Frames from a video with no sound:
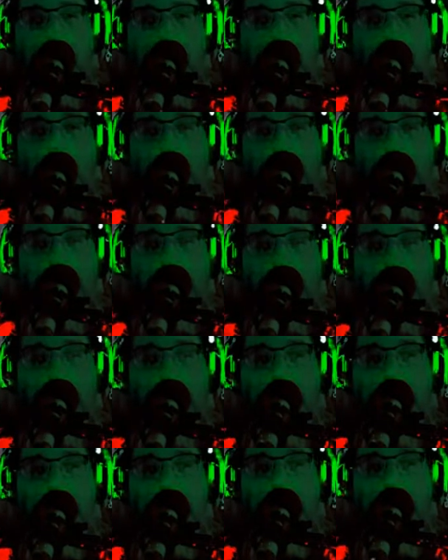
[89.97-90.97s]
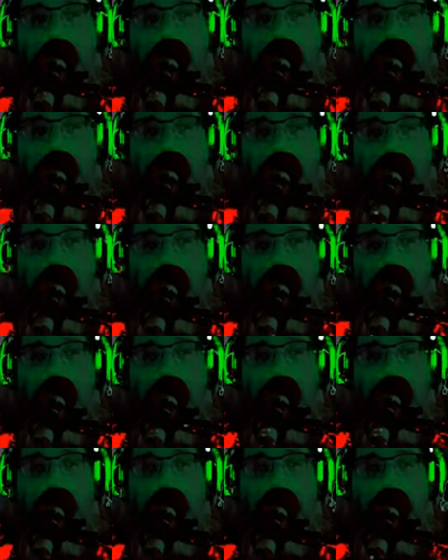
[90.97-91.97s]
Royce doesn't
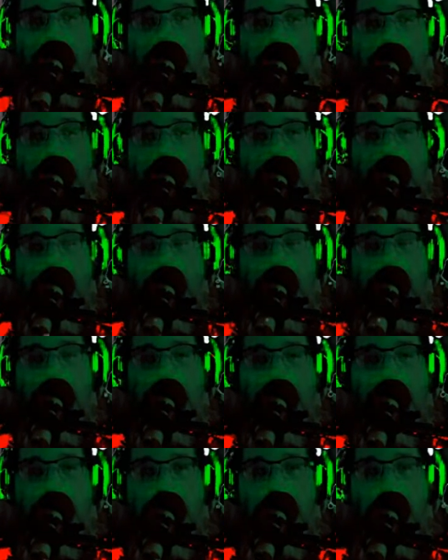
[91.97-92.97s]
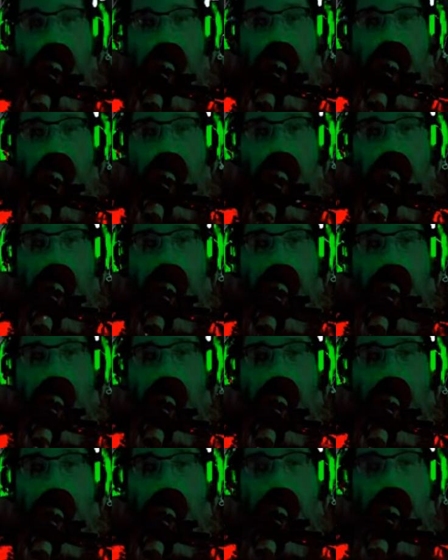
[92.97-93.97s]
really say nearly as much
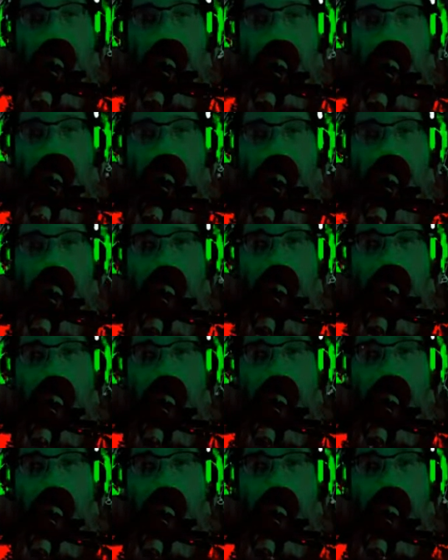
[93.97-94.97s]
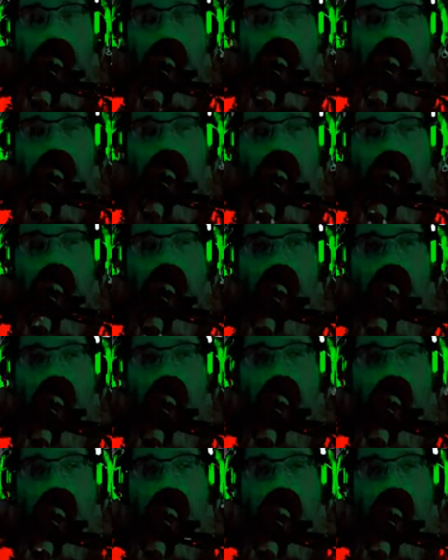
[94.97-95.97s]
specifically about his politics usually as
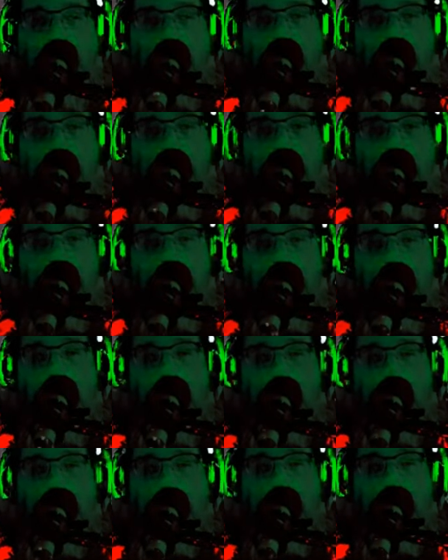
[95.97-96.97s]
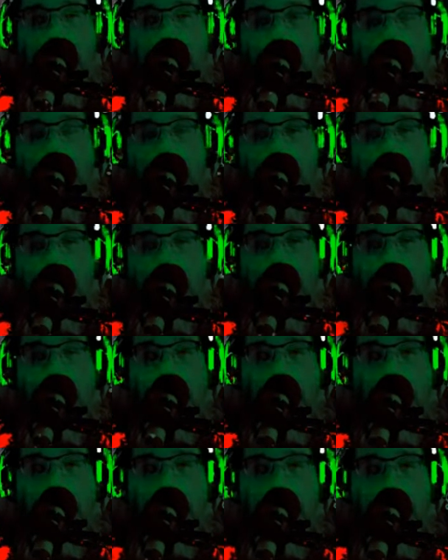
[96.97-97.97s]
Mike does. But I'd say Royce is
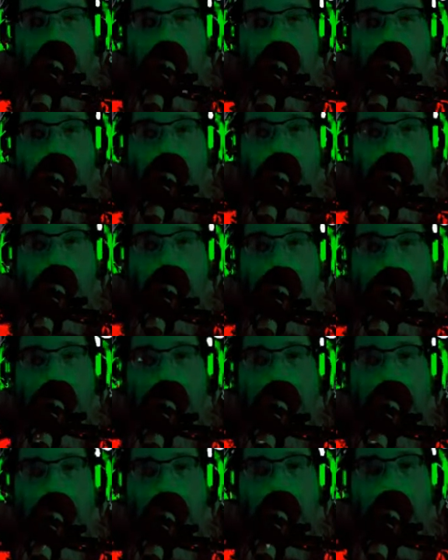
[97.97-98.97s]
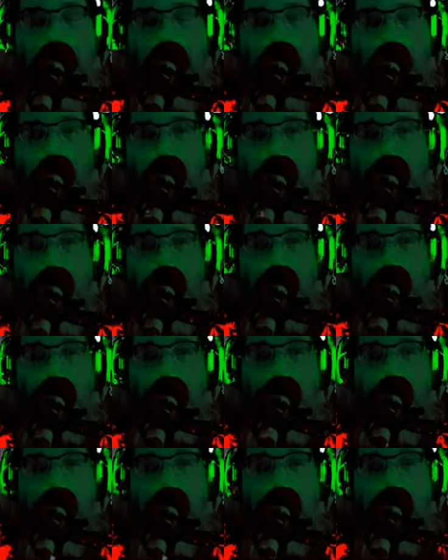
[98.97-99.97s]
probably generally in the same camp.
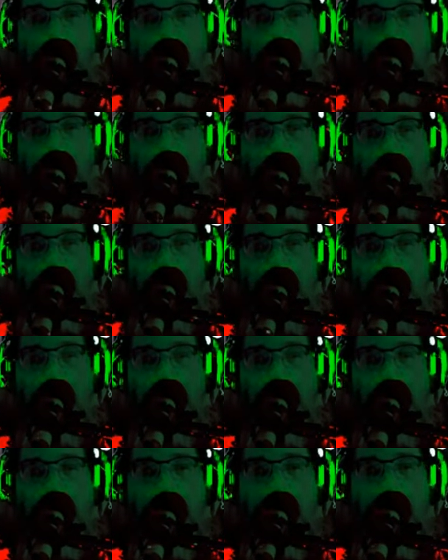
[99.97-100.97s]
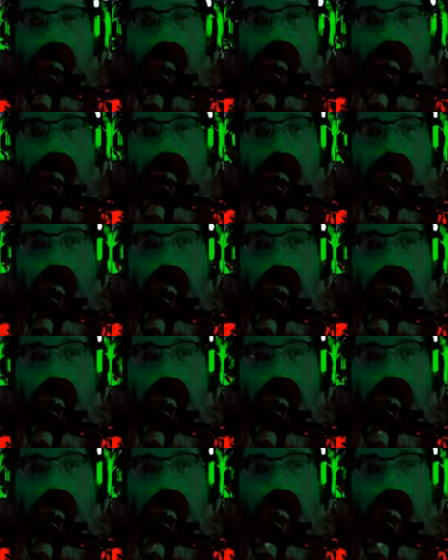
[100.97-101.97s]
And I think he's described
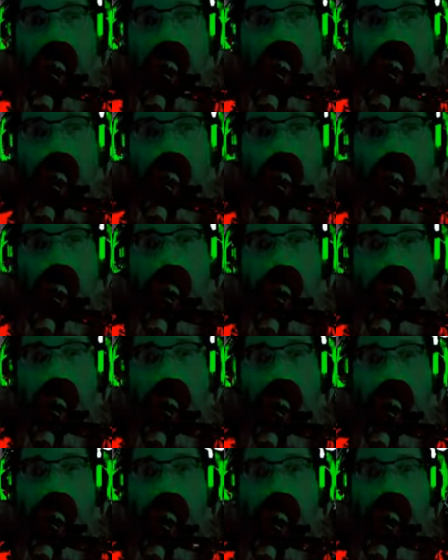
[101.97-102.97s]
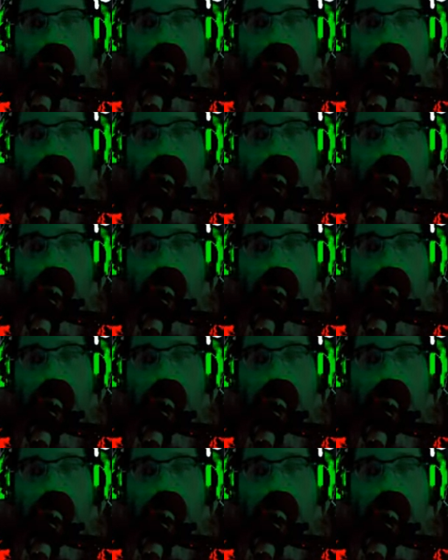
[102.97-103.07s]
himself as some form of nationalist.